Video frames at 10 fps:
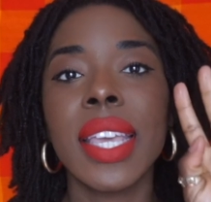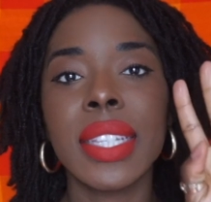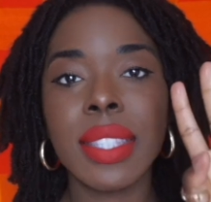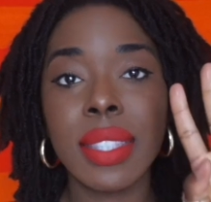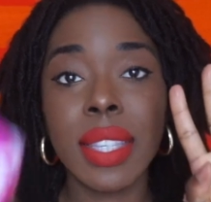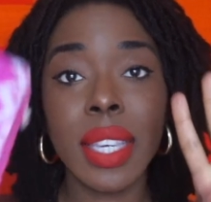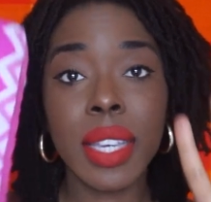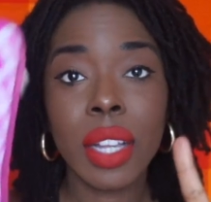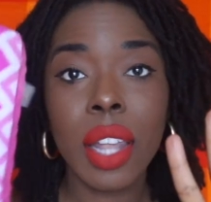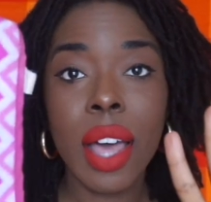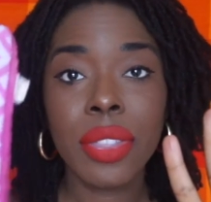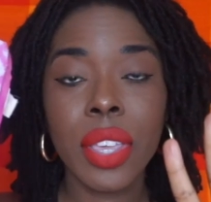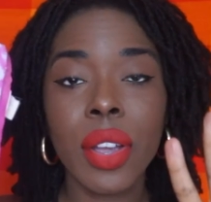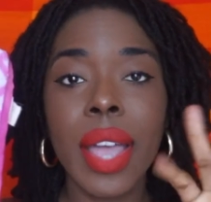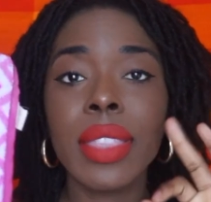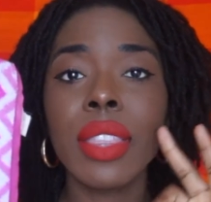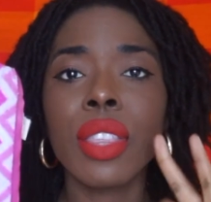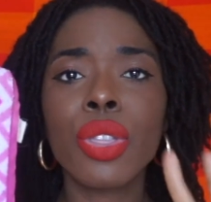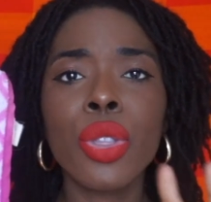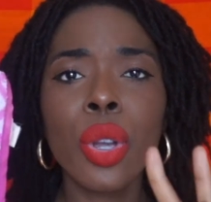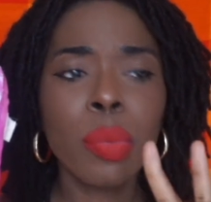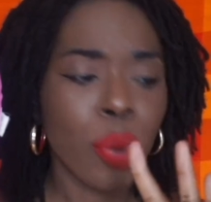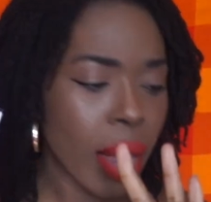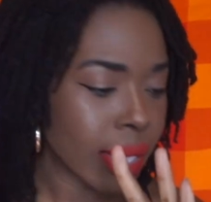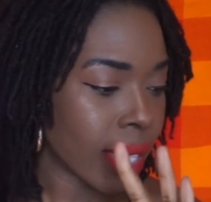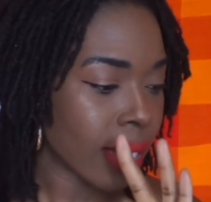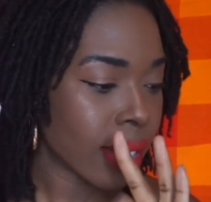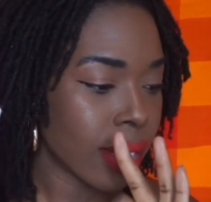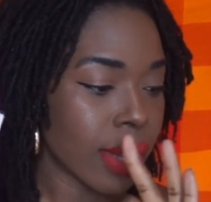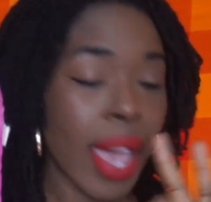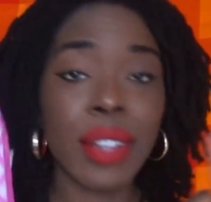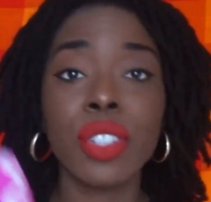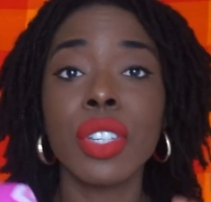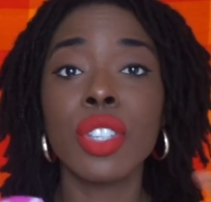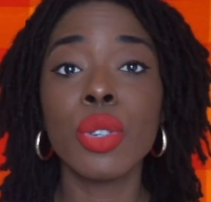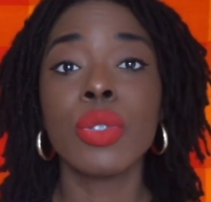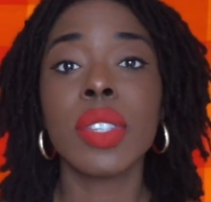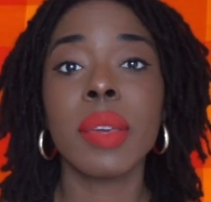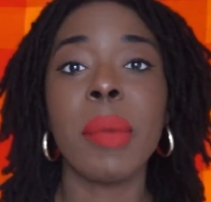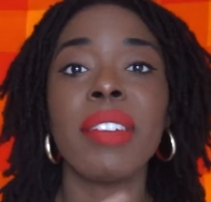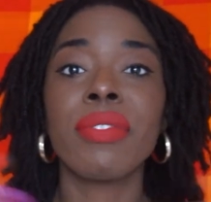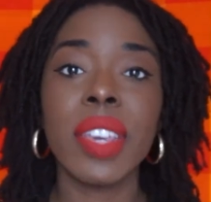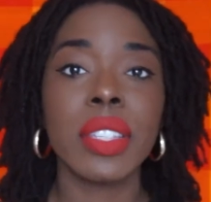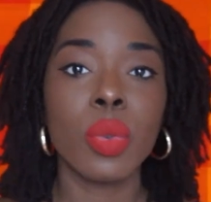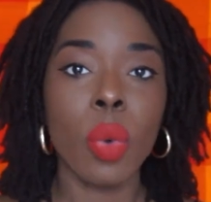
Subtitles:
it's the cloth here, and then the third process is actually using my face